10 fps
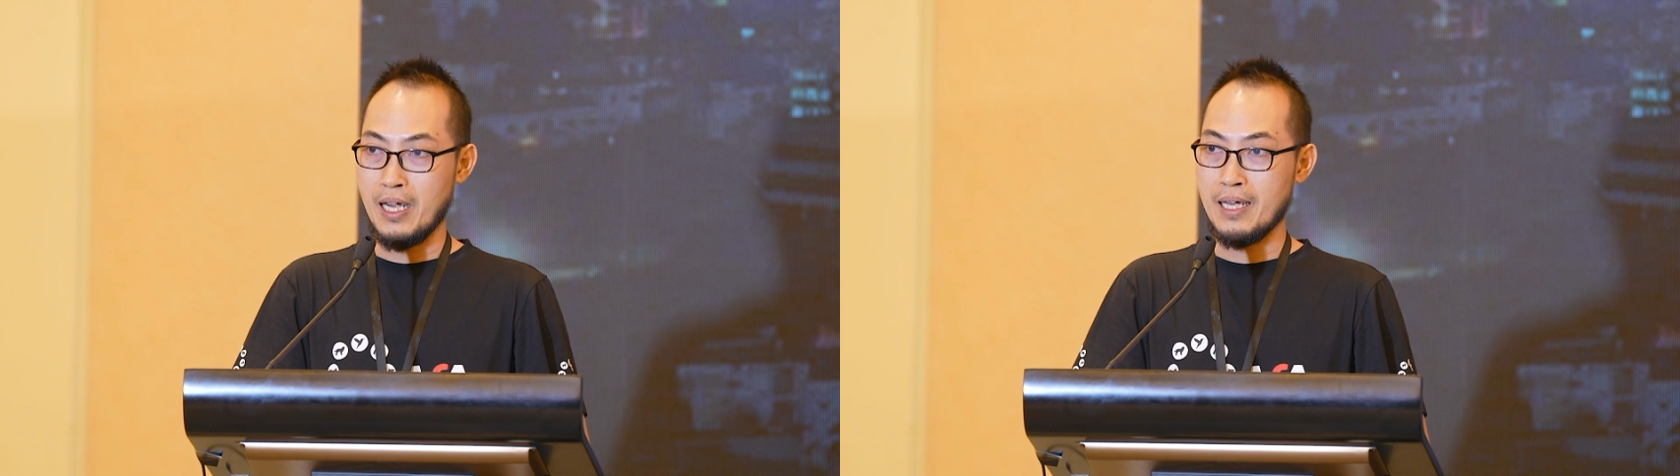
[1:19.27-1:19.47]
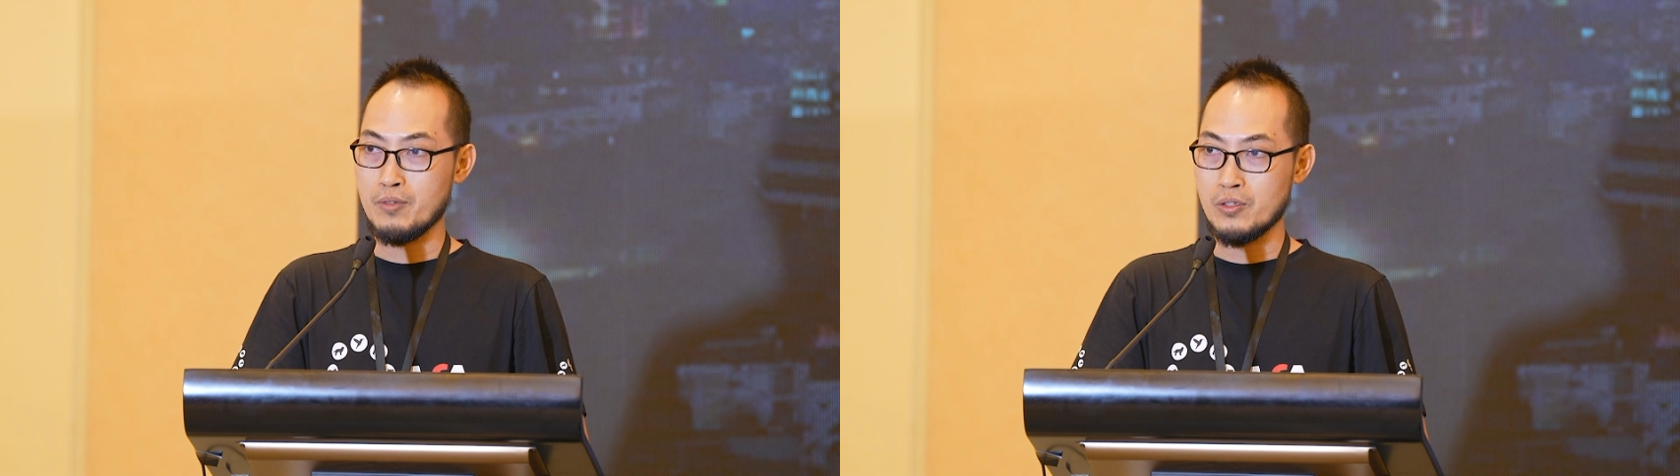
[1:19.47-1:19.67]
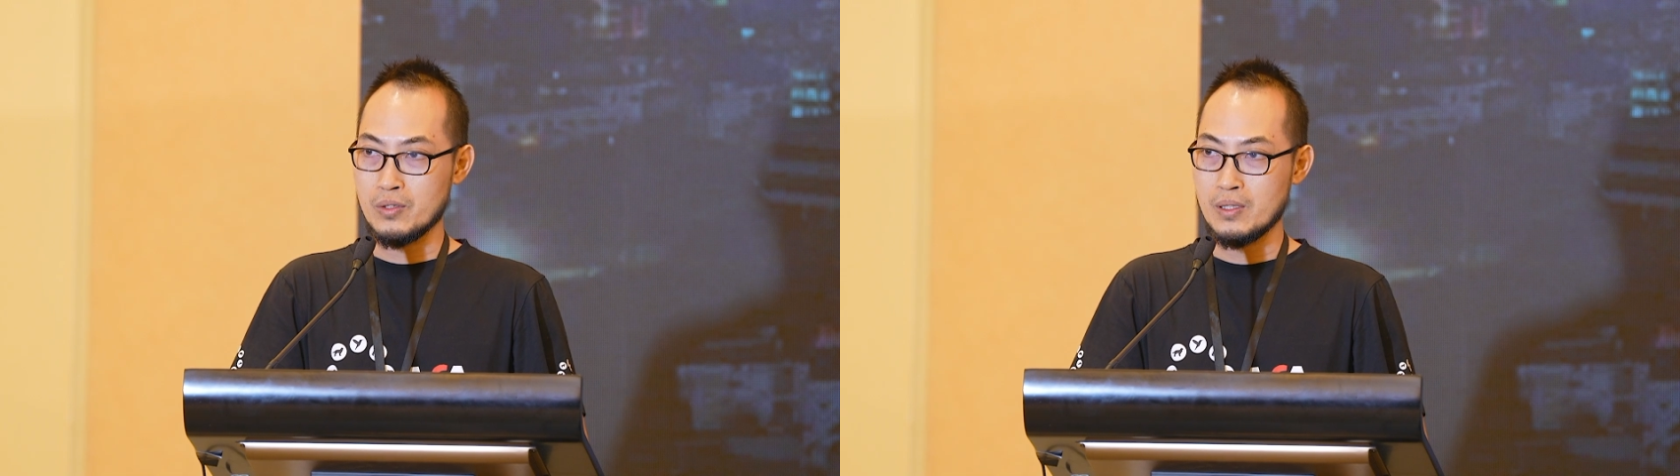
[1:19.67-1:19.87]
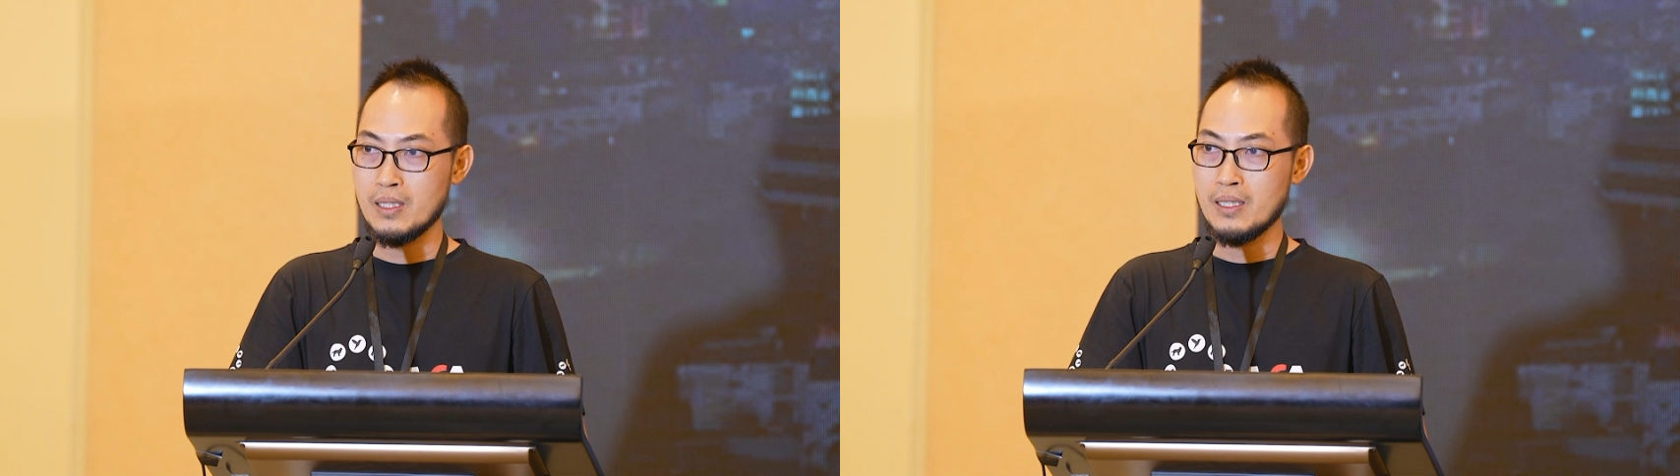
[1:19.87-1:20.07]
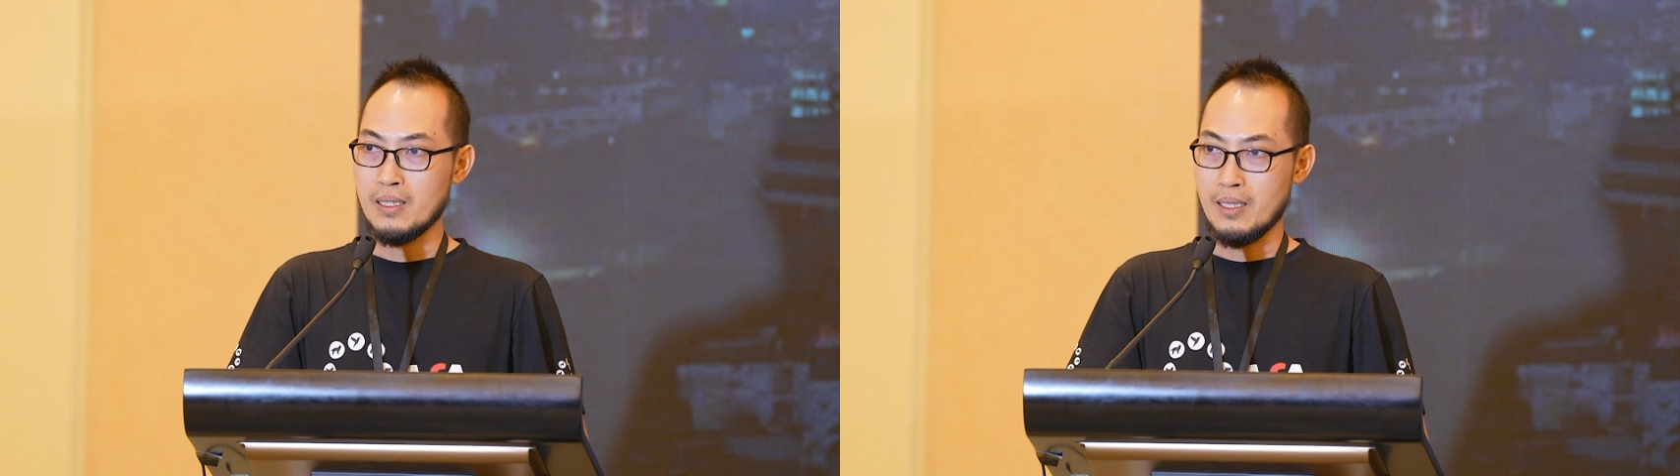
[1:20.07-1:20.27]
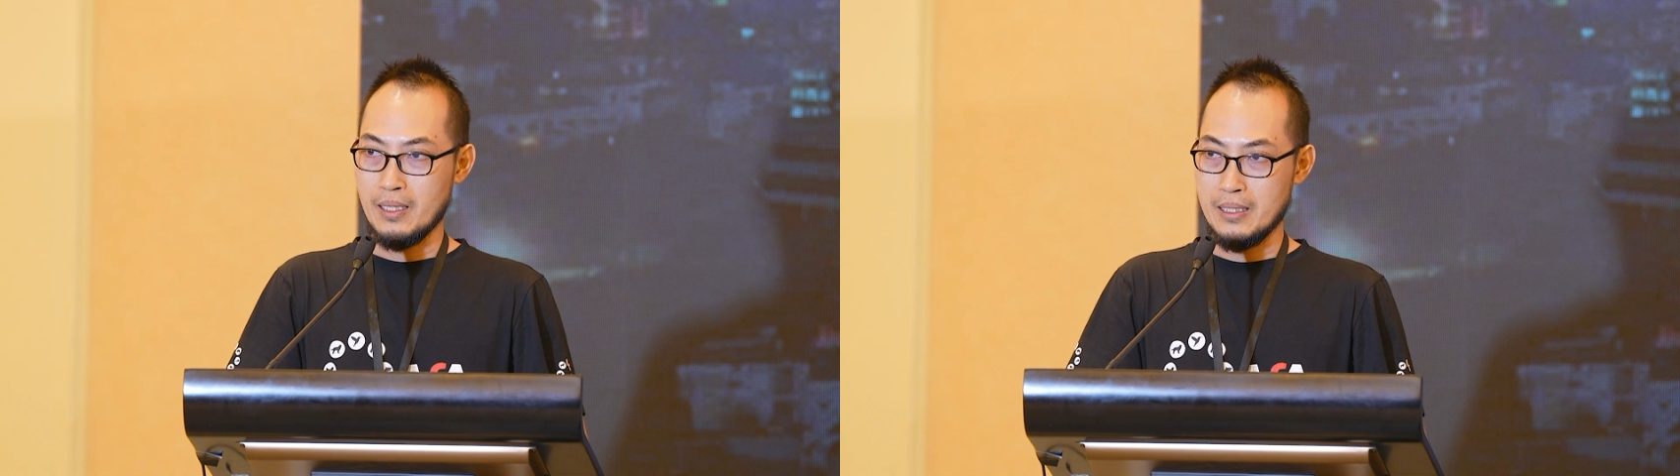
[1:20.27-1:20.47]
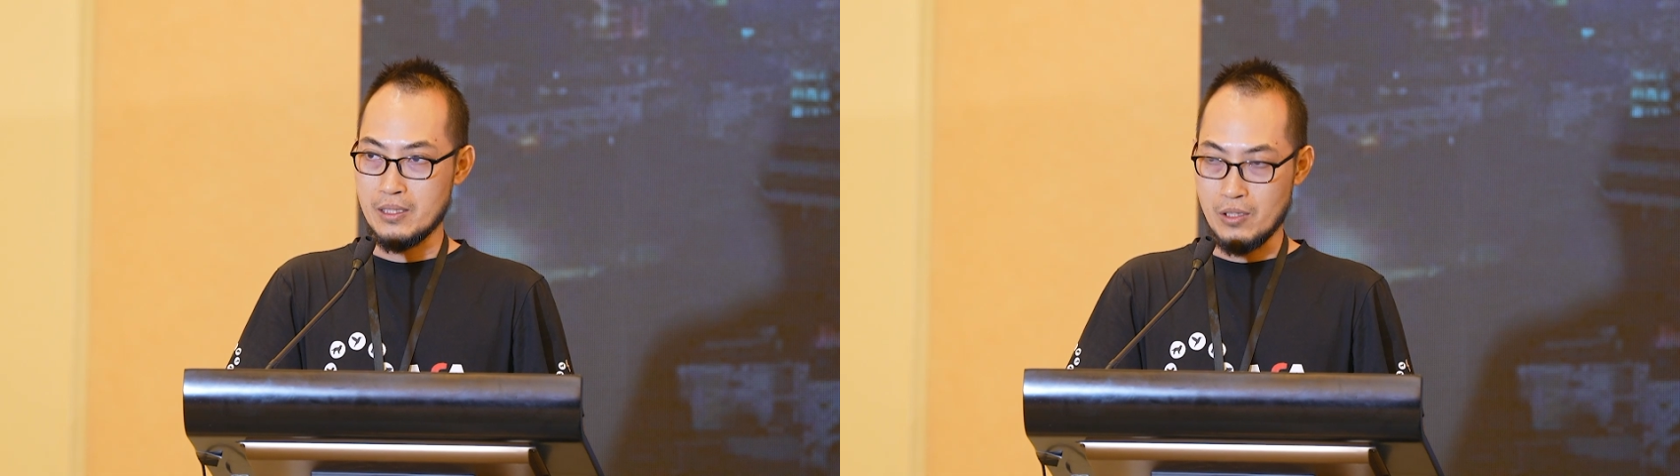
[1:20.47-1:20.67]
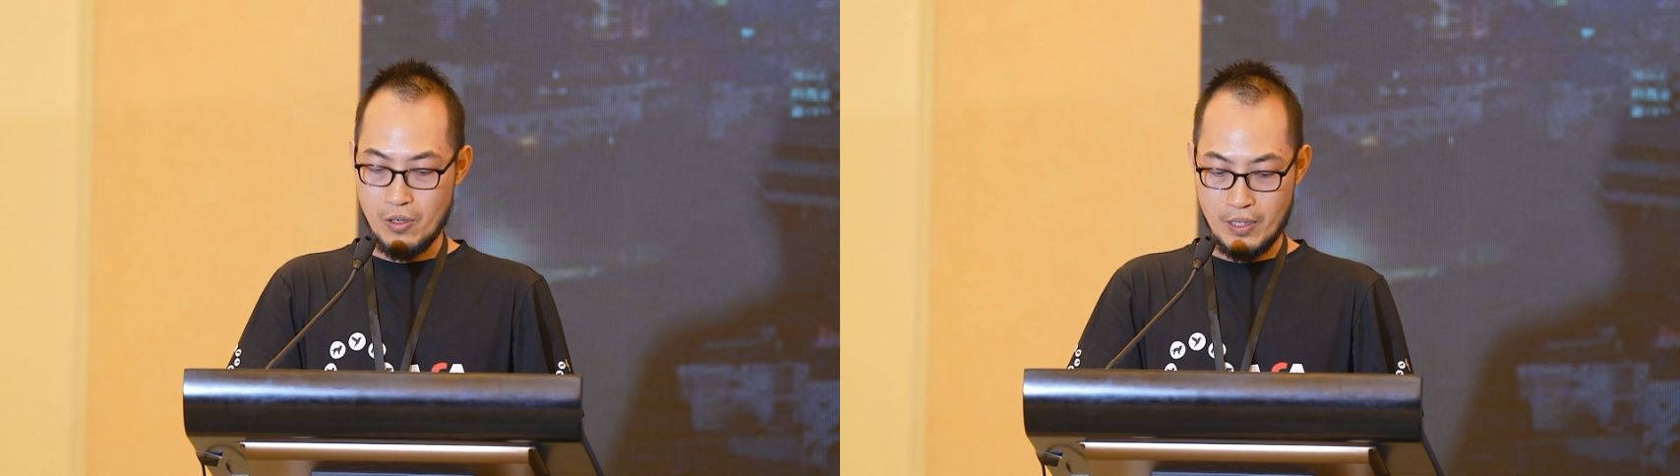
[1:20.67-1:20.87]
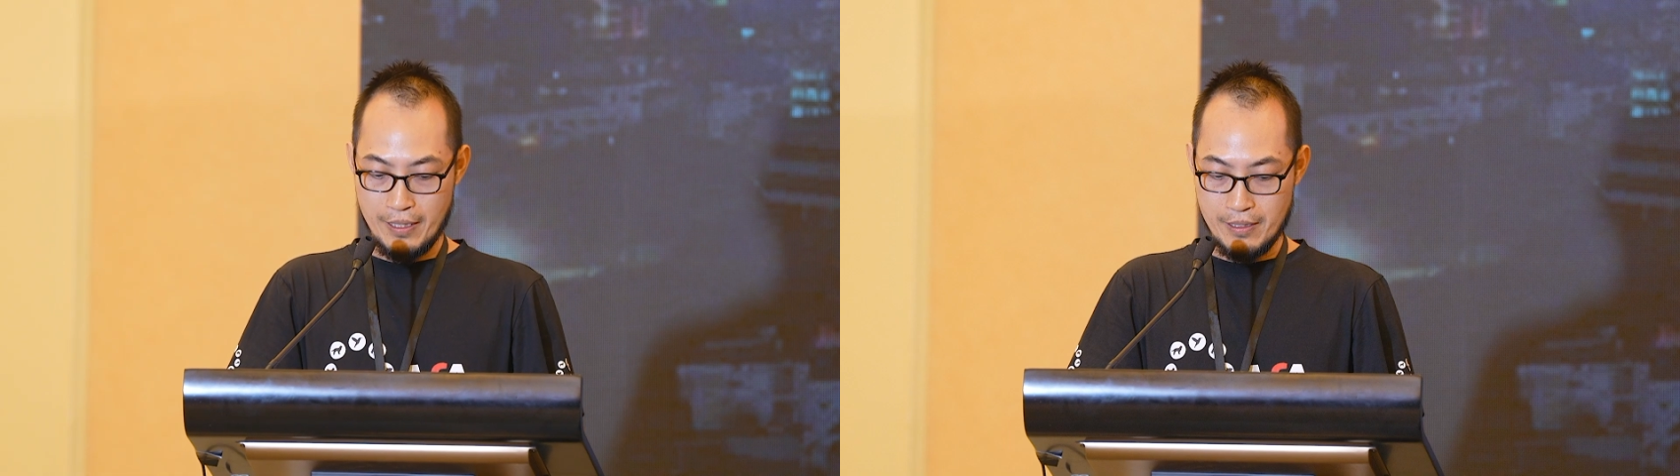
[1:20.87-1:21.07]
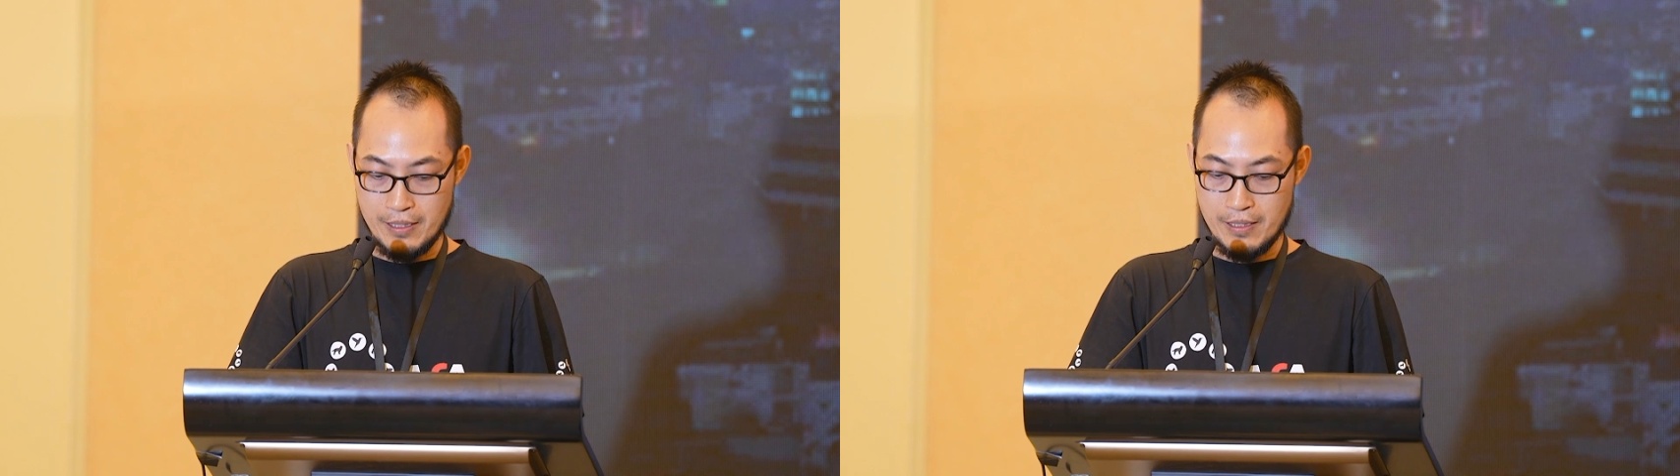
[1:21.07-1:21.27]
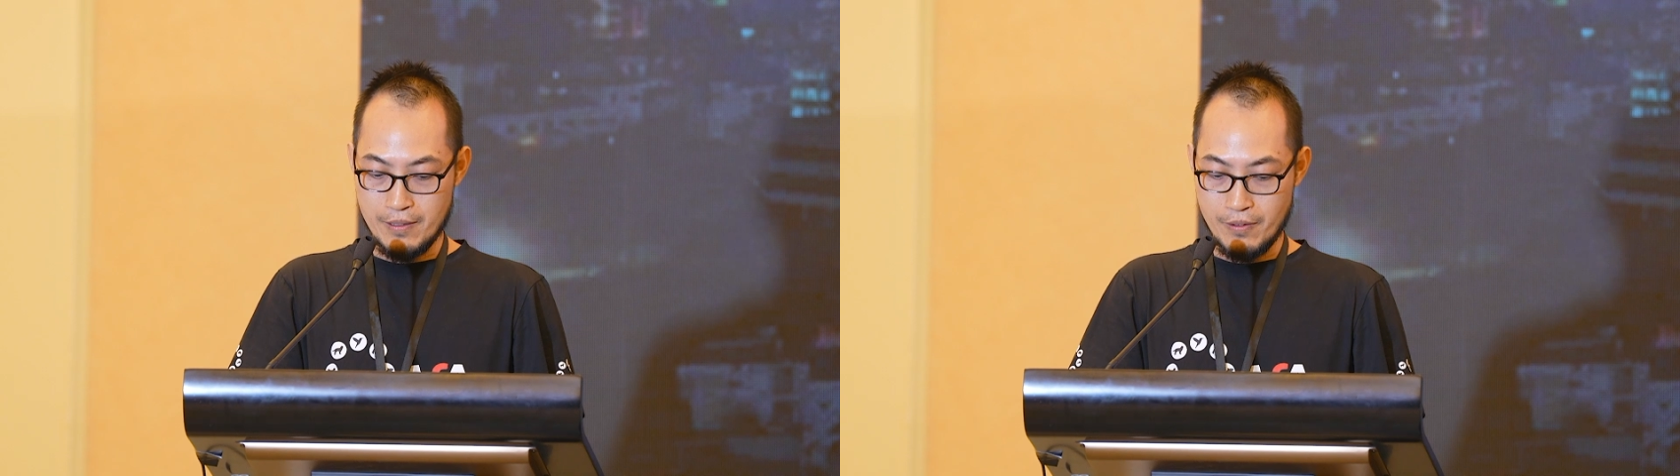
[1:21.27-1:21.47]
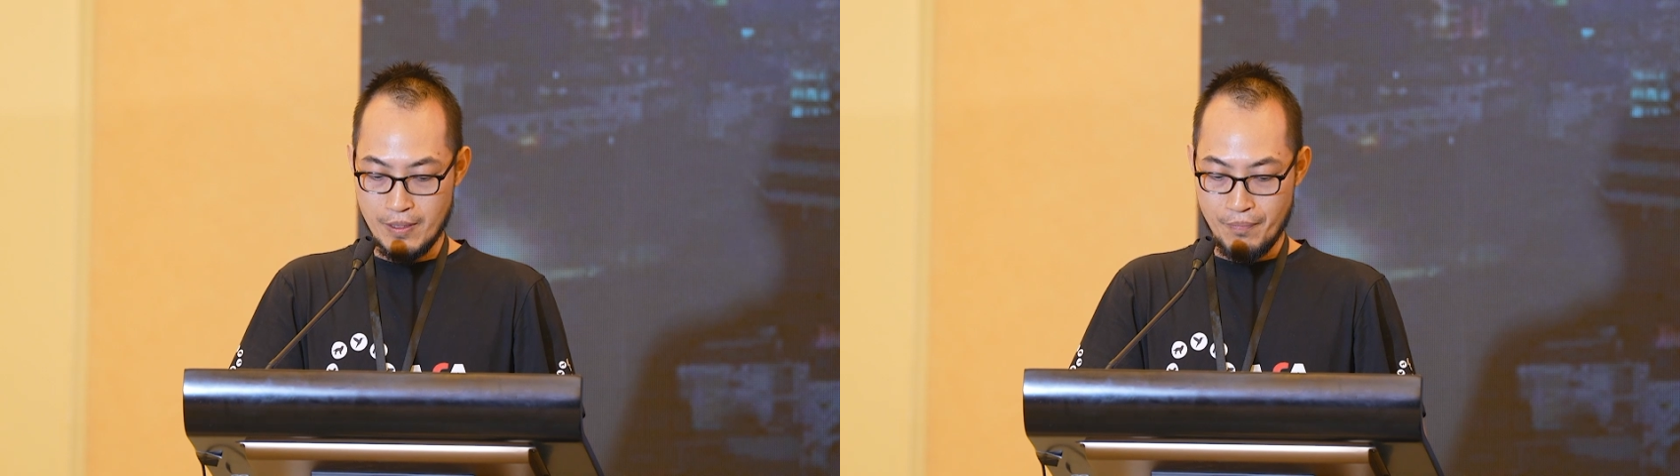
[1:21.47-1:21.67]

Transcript: animals in the organization.